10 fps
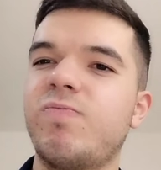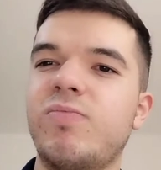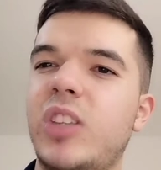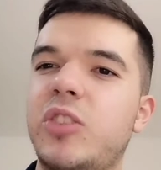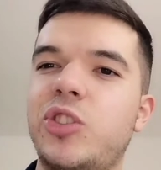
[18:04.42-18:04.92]

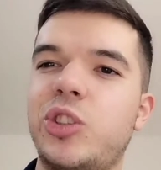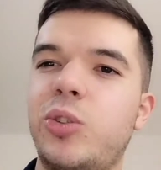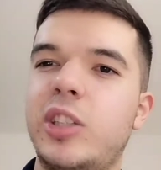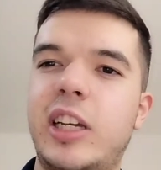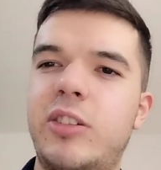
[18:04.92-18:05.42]
they've
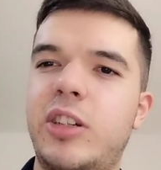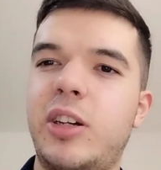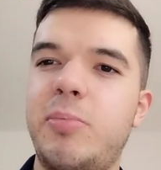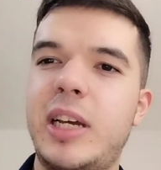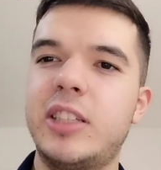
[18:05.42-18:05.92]
sold out
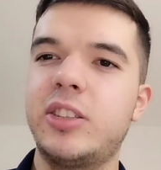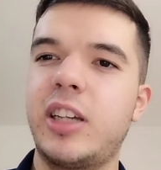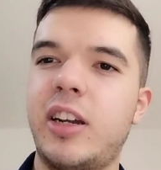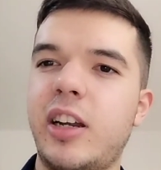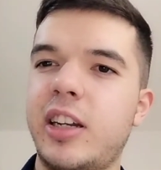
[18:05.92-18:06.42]
our best
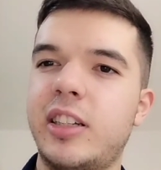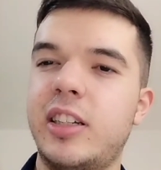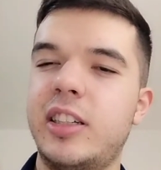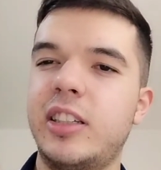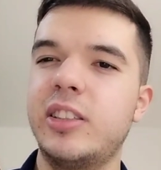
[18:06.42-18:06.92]

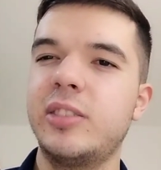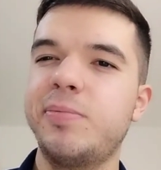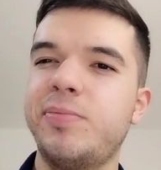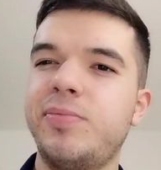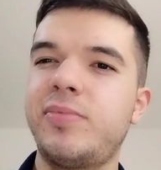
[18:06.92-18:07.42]
characters
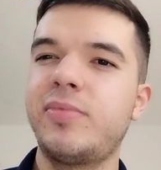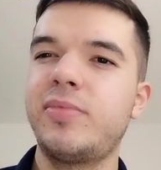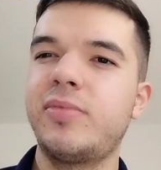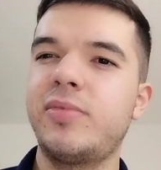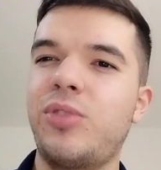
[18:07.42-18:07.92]

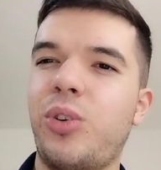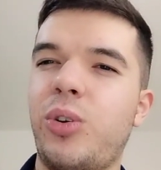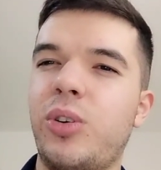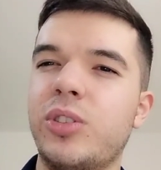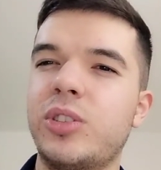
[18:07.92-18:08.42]

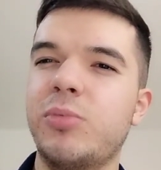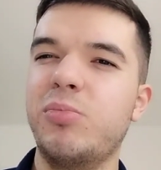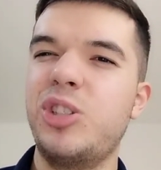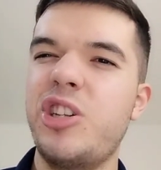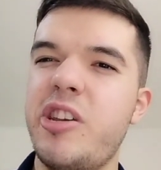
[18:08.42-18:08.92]
for some
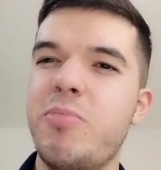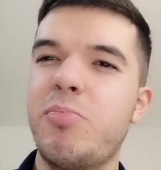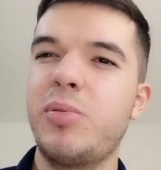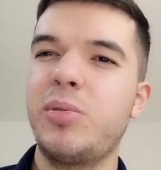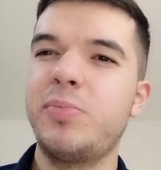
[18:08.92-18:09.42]
cheap